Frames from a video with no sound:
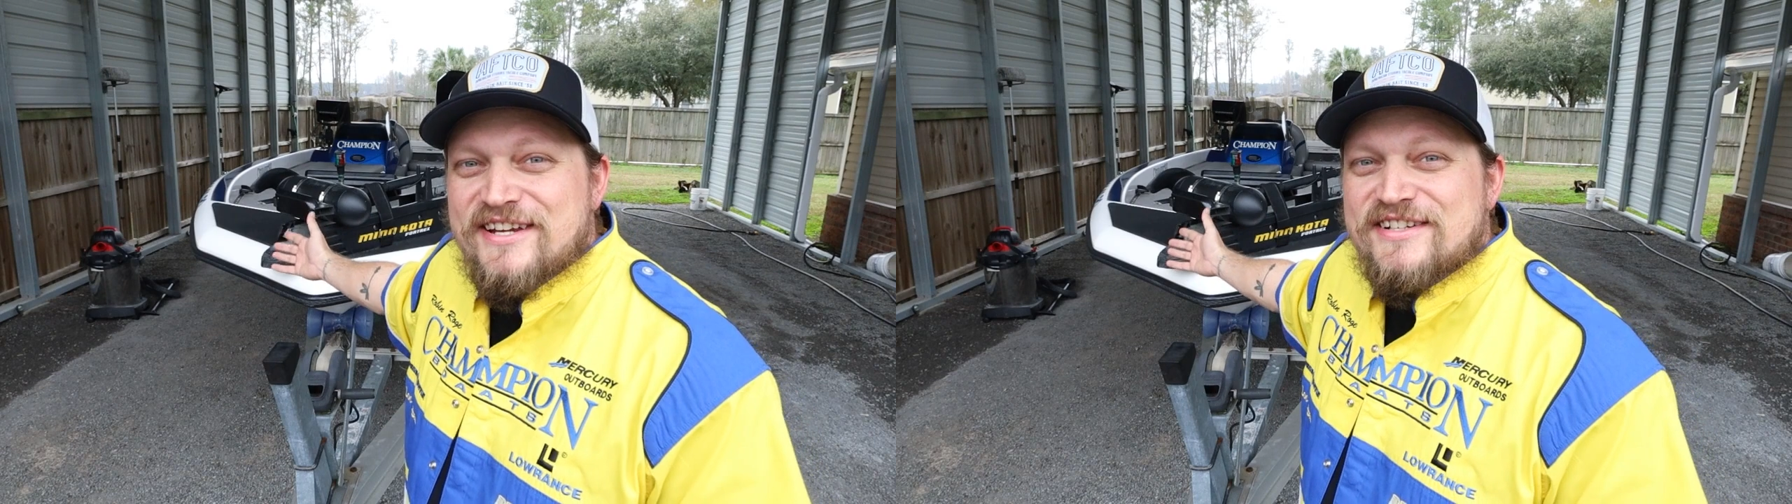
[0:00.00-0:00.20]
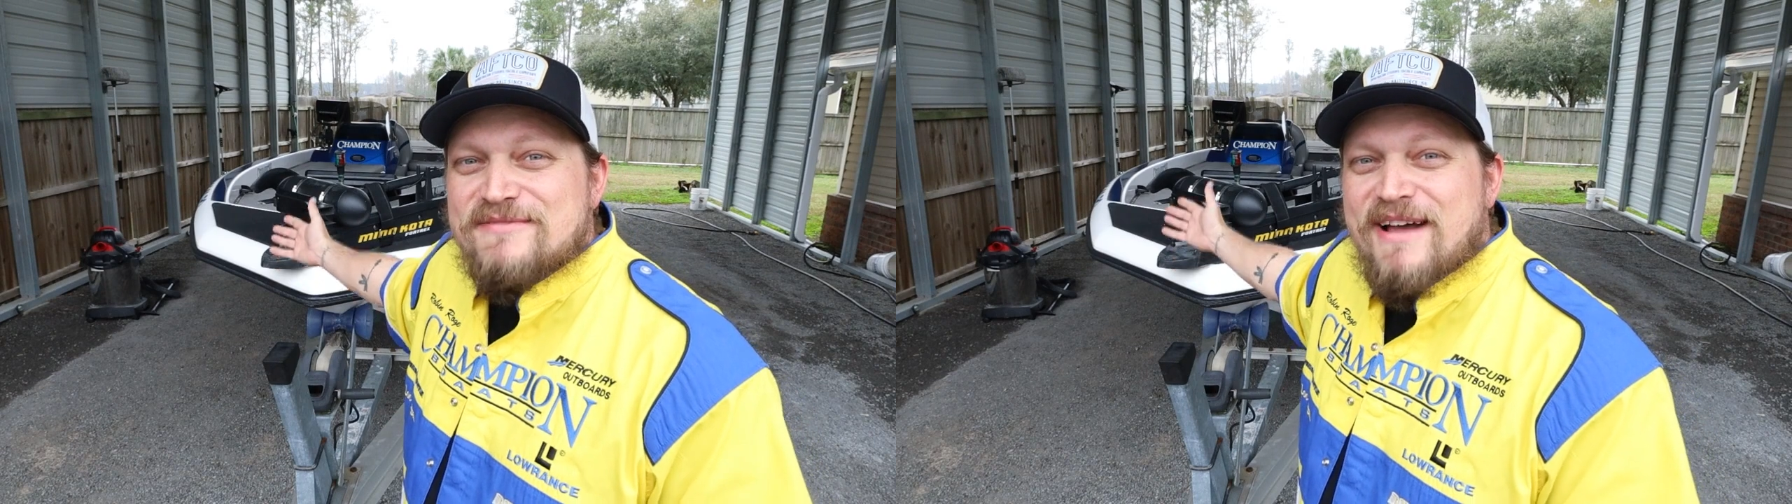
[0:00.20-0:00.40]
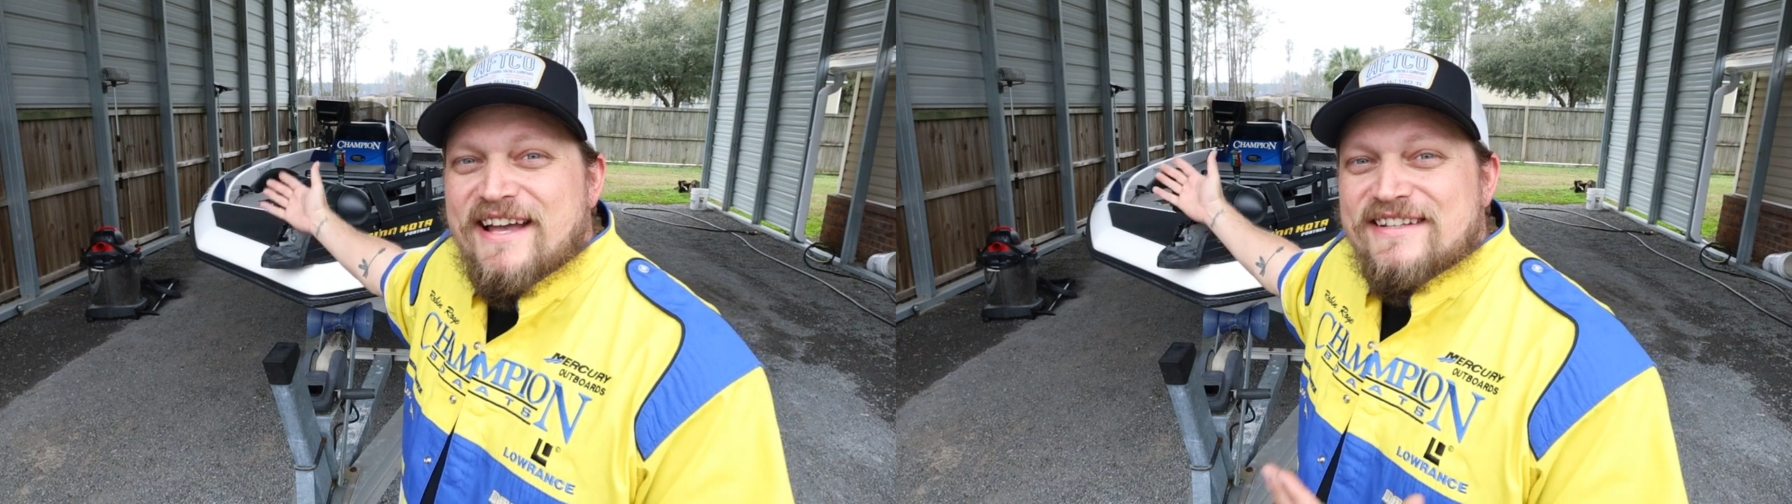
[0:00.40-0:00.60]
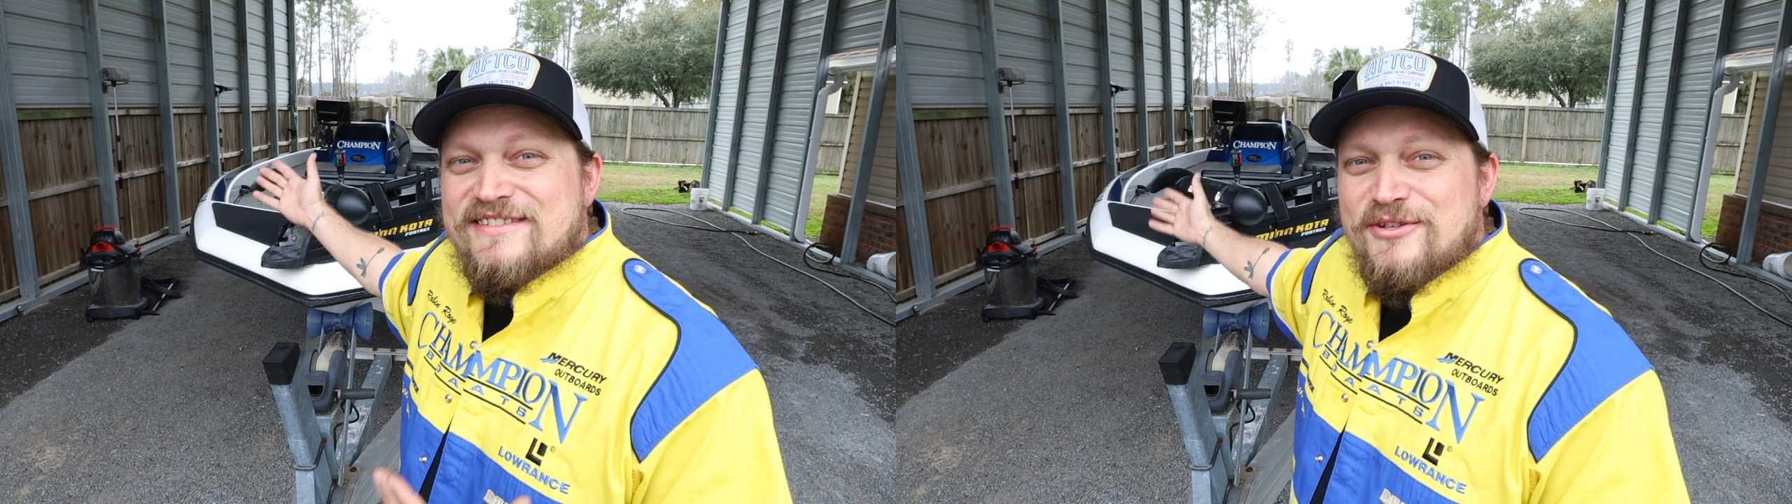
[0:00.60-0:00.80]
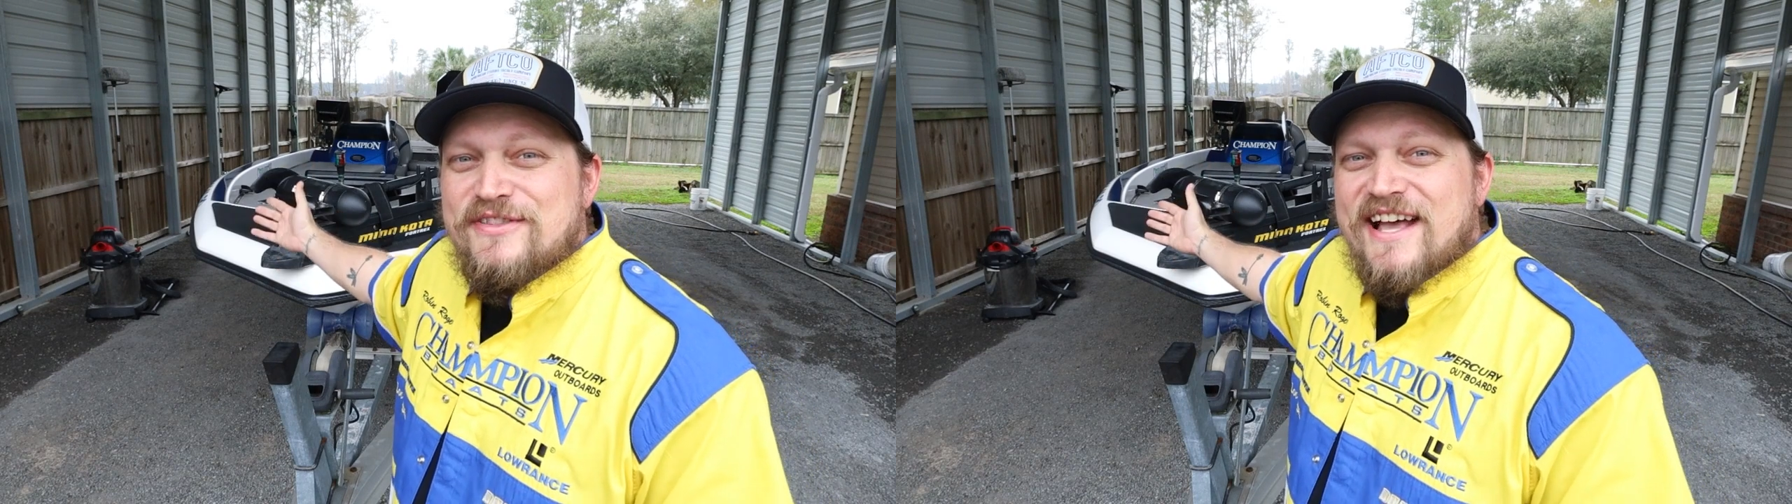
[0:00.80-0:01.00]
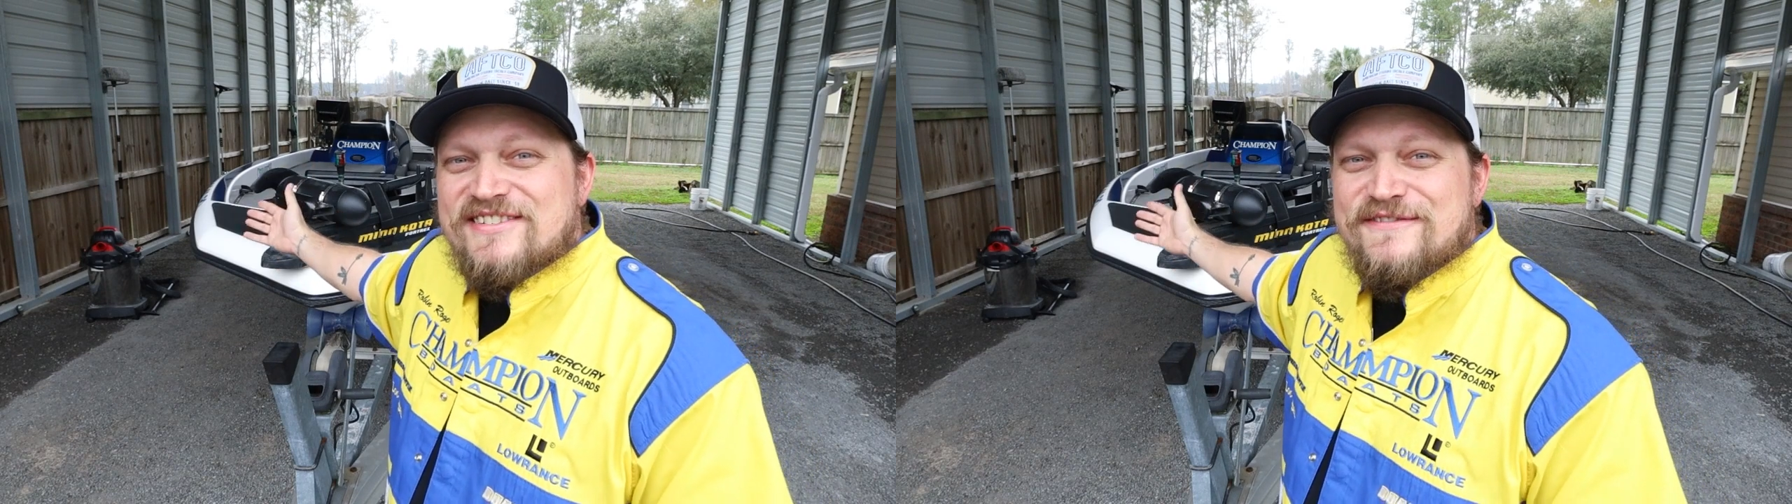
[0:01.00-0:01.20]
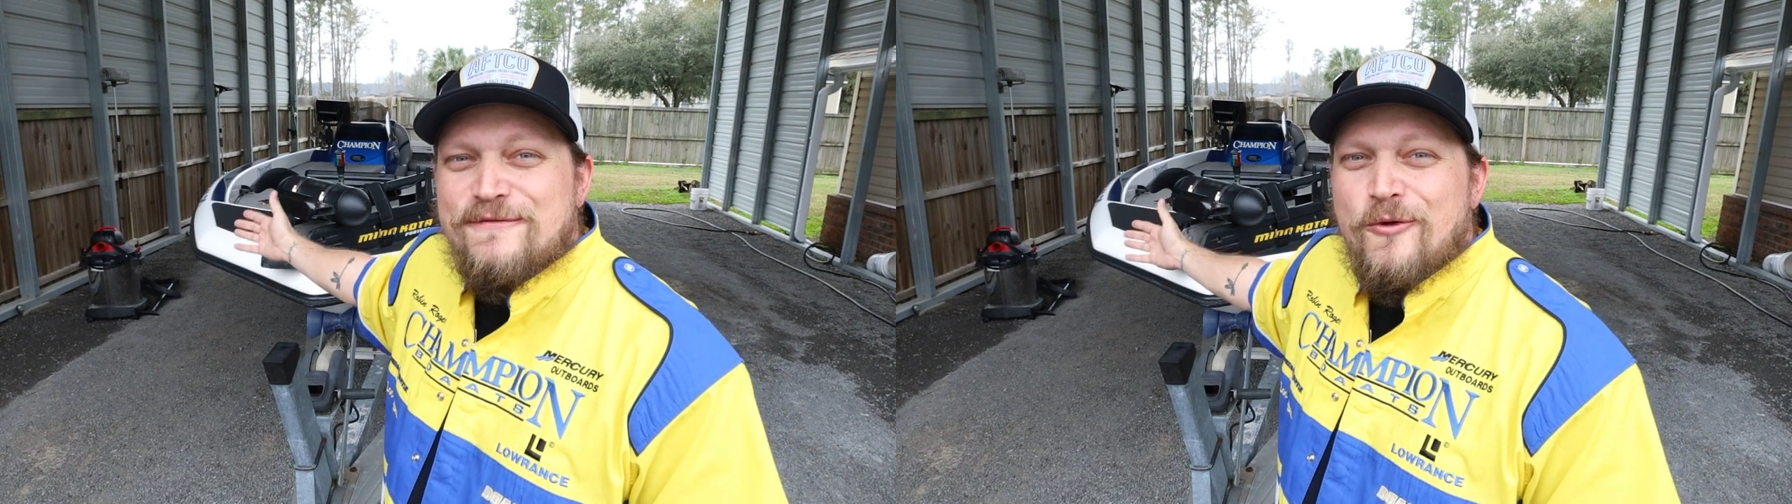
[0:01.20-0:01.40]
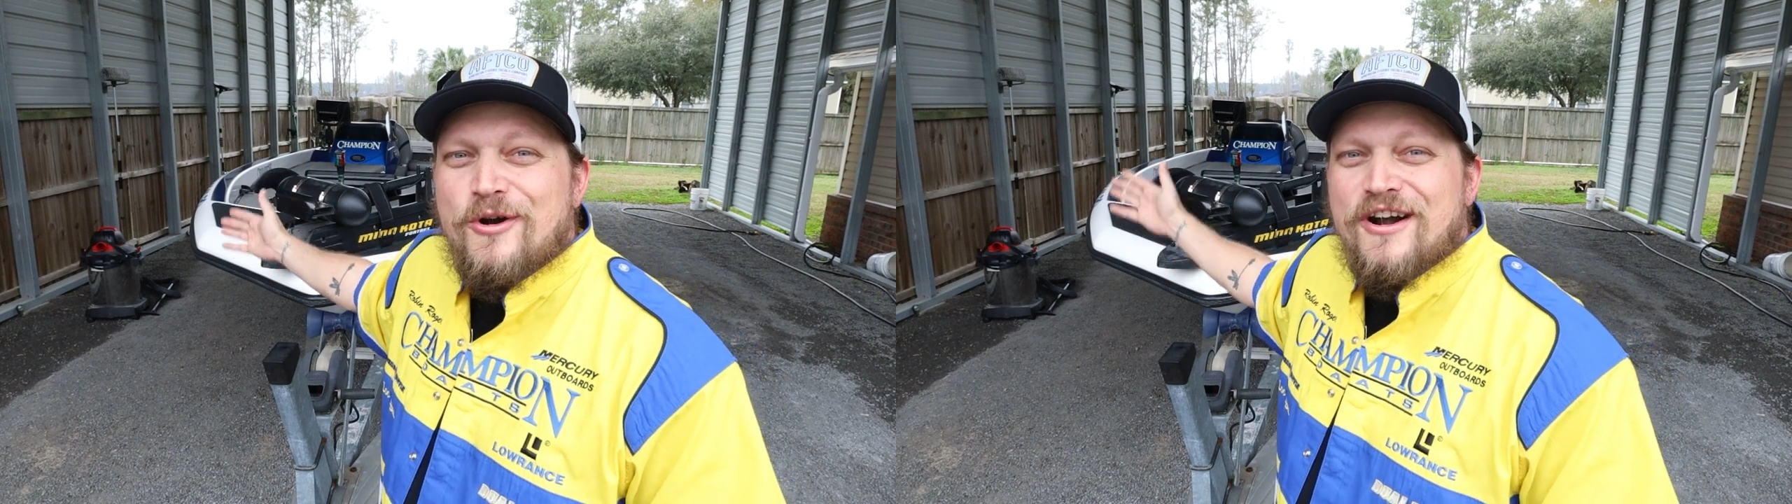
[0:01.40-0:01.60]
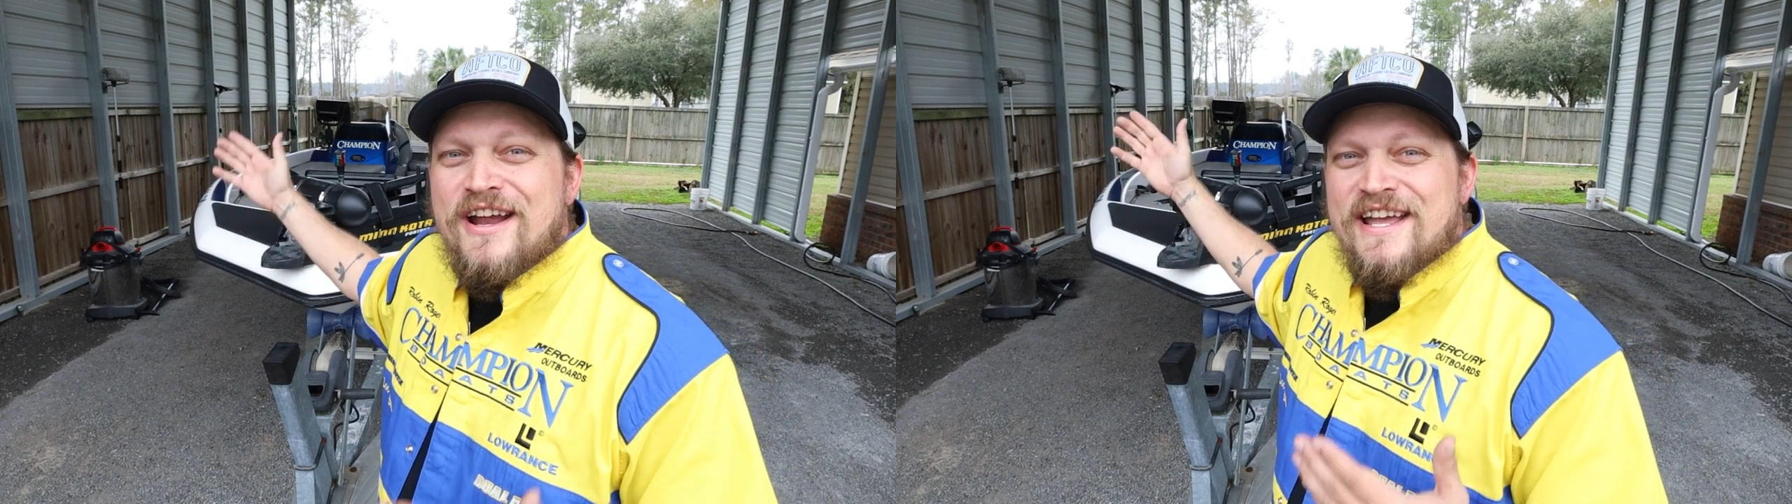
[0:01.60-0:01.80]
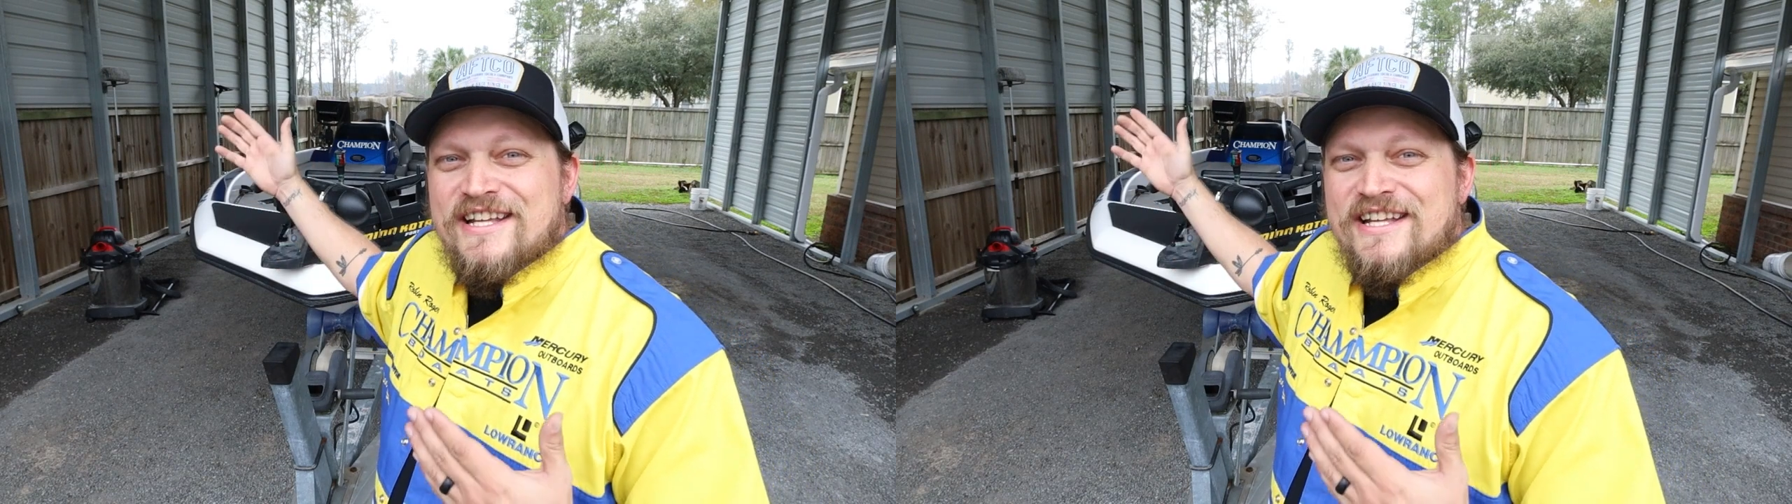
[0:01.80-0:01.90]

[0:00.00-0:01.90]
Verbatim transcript: Here's my 2004